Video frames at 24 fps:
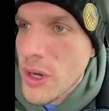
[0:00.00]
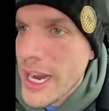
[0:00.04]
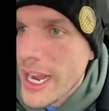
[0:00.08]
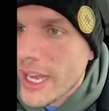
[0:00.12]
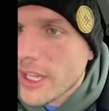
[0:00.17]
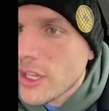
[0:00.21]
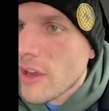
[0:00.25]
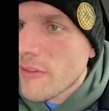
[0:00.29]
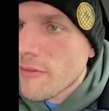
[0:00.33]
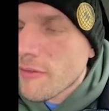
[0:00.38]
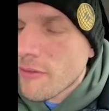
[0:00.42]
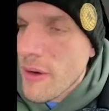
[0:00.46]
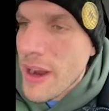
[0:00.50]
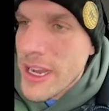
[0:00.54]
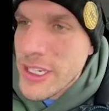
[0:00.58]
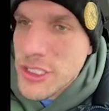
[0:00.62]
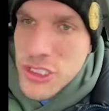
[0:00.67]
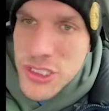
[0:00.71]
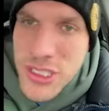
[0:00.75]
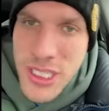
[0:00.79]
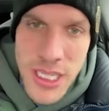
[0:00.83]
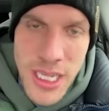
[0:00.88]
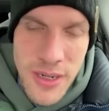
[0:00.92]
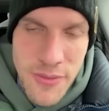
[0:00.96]
HelloFresh
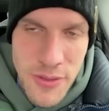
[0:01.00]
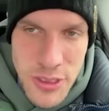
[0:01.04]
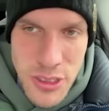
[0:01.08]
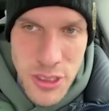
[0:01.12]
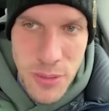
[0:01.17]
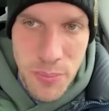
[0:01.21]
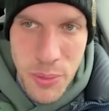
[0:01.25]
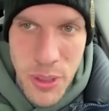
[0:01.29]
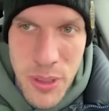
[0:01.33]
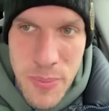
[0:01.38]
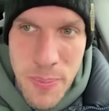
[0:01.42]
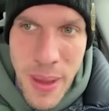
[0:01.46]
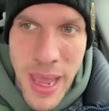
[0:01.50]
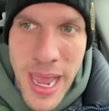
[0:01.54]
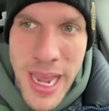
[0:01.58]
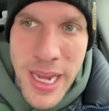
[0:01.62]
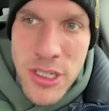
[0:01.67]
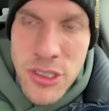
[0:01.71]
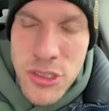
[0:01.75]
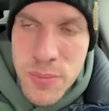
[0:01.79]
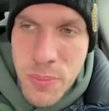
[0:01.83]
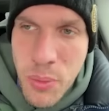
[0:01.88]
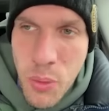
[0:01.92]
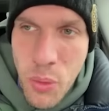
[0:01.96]
delivers the
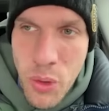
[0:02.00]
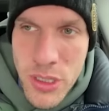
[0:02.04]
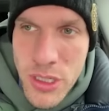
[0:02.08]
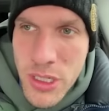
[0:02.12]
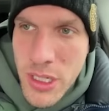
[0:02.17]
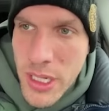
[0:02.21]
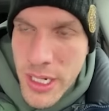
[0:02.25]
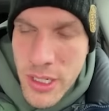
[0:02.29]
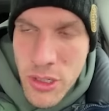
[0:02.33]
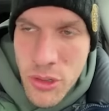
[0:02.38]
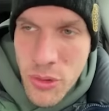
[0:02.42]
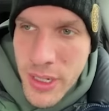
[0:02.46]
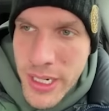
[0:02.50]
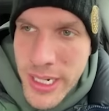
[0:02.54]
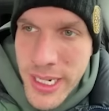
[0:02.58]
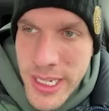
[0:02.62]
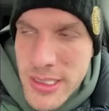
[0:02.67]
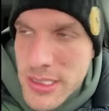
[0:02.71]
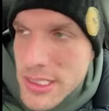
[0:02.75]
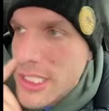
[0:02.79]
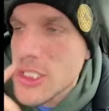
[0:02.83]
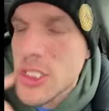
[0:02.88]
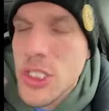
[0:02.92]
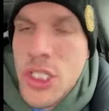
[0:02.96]
prepackaged port ingredients.
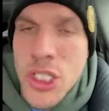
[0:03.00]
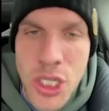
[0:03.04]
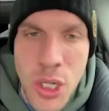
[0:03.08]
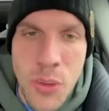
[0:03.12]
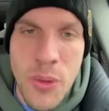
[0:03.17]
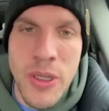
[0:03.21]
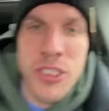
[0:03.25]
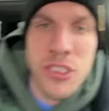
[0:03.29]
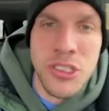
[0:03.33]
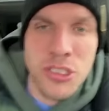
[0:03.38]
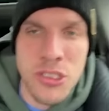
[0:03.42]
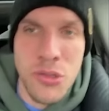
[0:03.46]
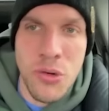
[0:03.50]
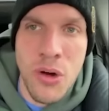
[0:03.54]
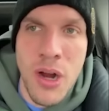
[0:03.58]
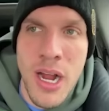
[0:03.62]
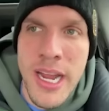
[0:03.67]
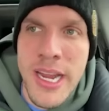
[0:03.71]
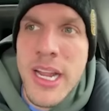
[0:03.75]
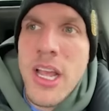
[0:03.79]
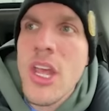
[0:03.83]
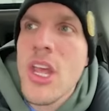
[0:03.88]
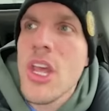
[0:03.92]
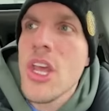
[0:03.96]
She's, you know what she's
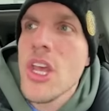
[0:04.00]
crying?